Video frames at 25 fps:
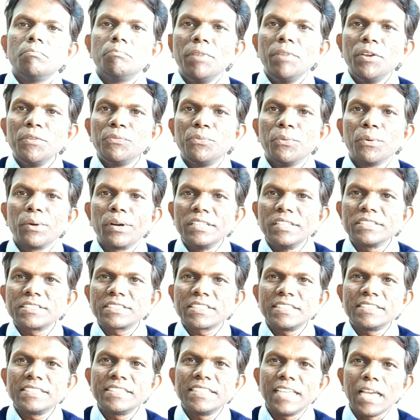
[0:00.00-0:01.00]
Before
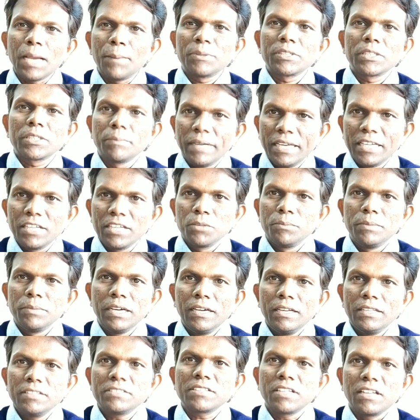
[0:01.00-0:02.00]
discussing about the
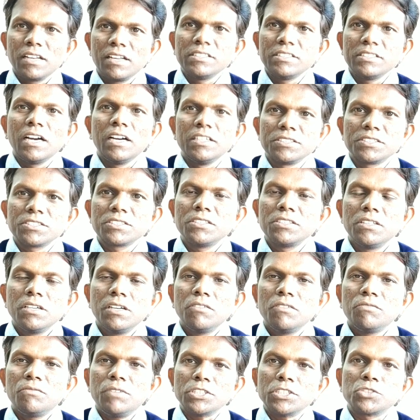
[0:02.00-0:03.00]
microbiological hazards,
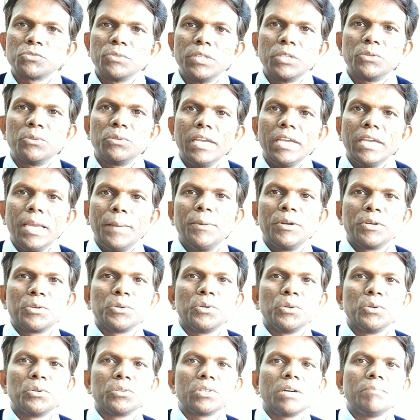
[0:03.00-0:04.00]
first we could able
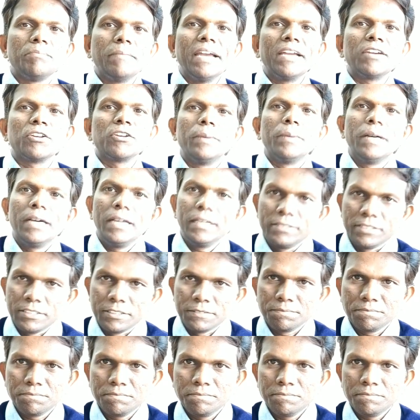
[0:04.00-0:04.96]
to know the microbiology.